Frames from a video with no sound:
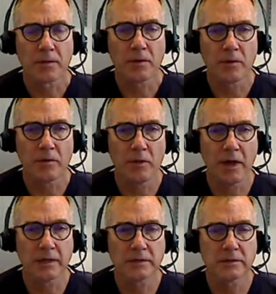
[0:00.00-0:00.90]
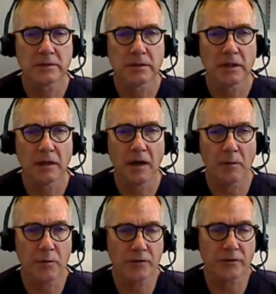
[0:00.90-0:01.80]
are about uh,
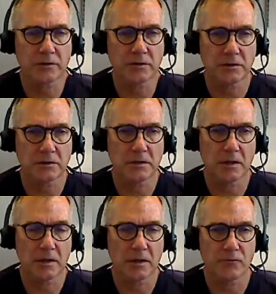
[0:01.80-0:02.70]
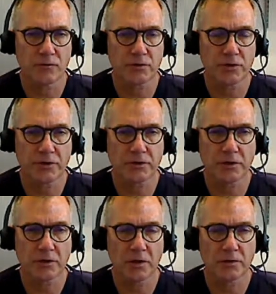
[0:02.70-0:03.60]
hypotheses uh, and research
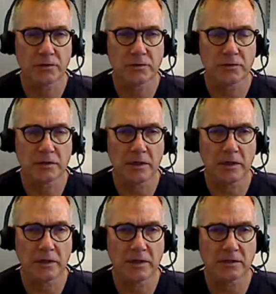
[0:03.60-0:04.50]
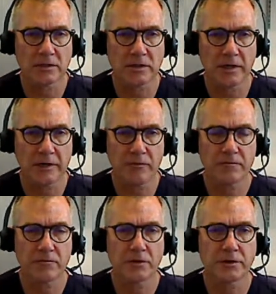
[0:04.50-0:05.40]
and don't uh, necessarily
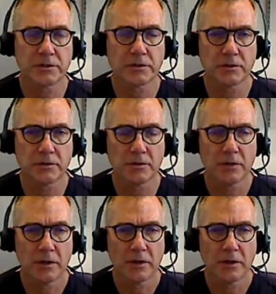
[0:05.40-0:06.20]
refer to